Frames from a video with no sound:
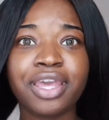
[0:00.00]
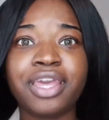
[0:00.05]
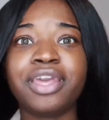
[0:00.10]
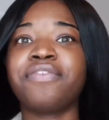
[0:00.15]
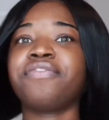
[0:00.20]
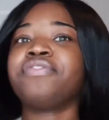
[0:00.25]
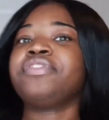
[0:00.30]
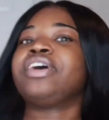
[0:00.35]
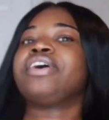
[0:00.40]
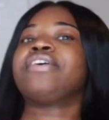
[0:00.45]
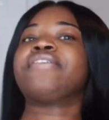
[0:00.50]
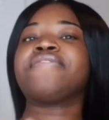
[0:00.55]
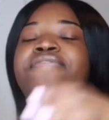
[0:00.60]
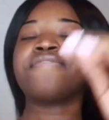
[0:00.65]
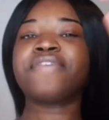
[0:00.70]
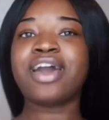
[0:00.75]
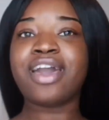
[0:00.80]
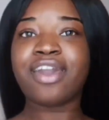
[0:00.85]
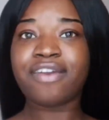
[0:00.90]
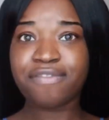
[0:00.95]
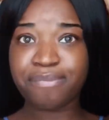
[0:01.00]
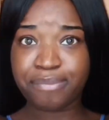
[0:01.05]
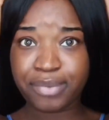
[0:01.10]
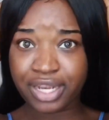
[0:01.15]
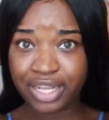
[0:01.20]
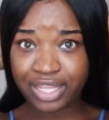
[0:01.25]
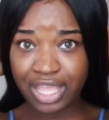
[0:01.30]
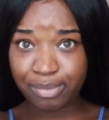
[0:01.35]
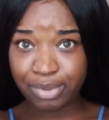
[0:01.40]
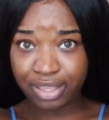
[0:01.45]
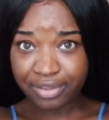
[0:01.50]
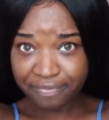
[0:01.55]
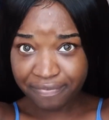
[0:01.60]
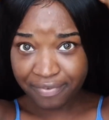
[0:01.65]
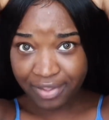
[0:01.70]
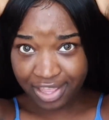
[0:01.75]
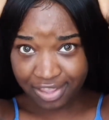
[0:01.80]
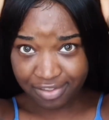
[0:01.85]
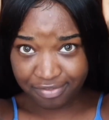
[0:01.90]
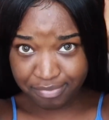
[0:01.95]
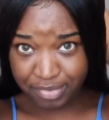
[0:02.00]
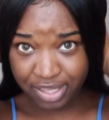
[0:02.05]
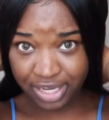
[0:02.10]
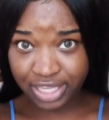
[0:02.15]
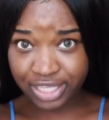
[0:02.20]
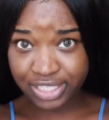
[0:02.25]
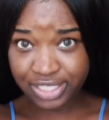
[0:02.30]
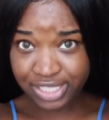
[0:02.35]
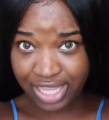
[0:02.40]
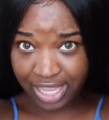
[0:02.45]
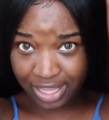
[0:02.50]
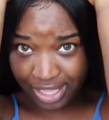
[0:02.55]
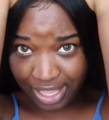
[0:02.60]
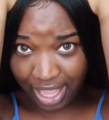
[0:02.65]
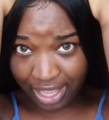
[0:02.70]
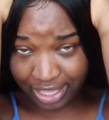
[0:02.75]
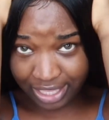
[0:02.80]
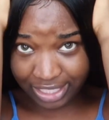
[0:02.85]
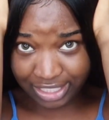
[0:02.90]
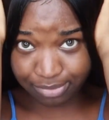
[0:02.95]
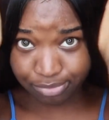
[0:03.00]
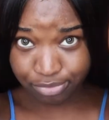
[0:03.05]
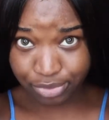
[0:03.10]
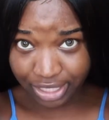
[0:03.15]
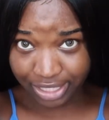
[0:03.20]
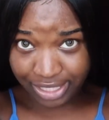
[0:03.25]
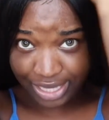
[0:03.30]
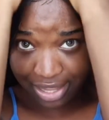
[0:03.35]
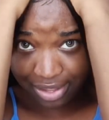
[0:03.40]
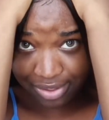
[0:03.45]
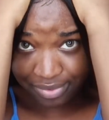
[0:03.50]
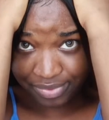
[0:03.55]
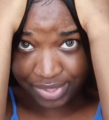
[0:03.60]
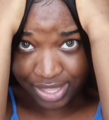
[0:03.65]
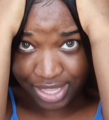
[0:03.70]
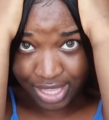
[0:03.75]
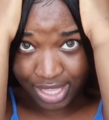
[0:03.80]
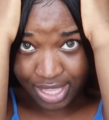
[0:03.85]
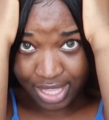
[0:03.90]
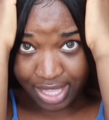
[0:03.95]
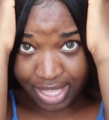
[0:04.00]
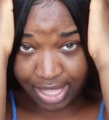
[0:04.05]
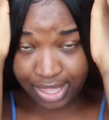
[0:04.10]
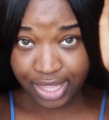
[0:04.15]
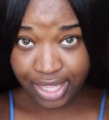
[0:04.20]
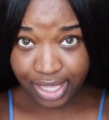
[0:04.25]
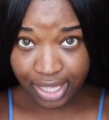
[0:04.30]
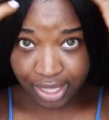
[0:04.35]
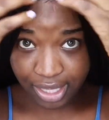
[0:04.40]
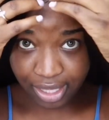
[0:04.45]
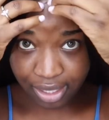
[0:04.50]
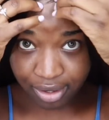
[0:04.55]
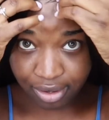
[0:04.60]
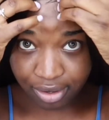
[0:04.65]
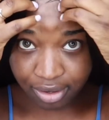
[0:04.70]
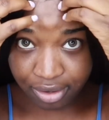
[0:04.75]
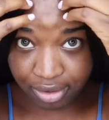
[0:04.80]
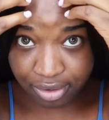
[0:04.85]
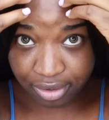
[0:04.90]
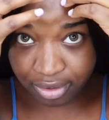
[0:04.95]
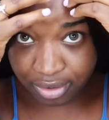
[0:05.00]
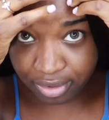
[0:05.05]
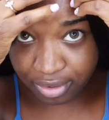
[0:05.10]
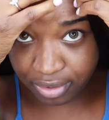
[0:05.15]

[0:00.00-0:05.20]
if not 5 minutes, I mean 5 minutes, I guess, to braid down the hair.